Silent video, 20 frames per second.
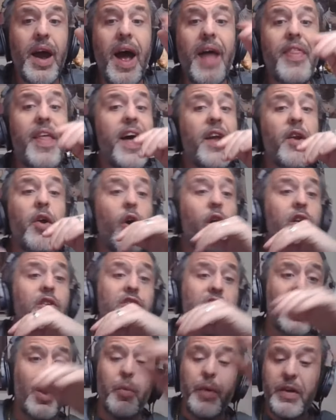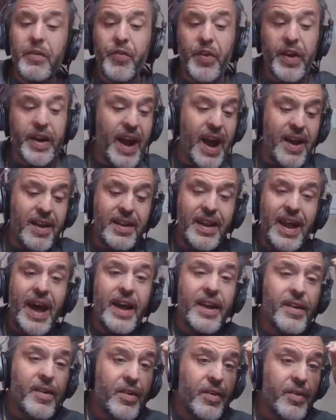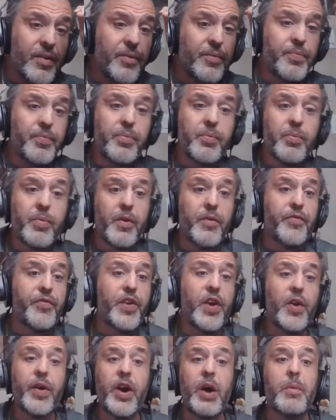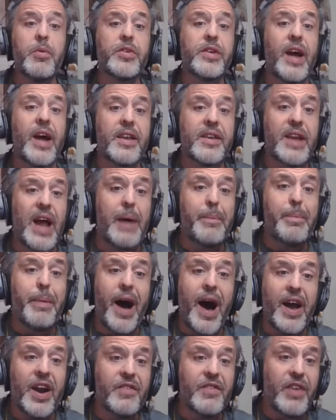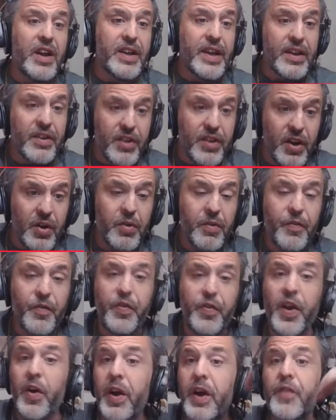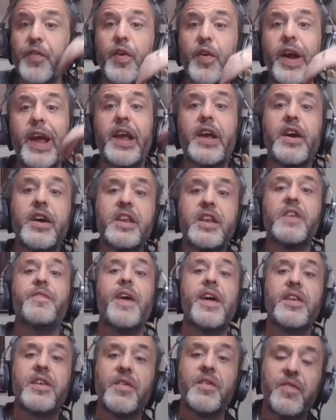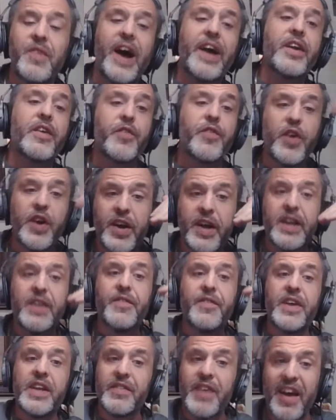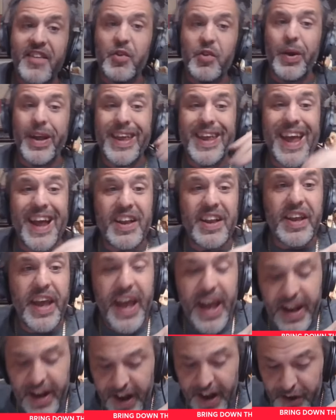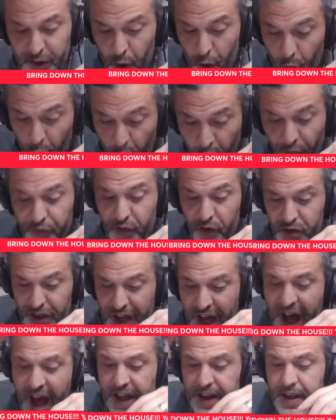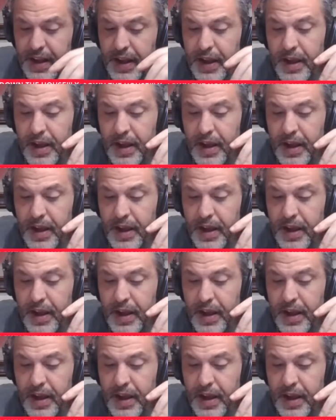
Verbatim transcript: And then also we forget that Fury almost got stopped by Adebaleen too. Fury, for a good defensive fighter, for a good defensive heavyweight, gets hit an awful lot.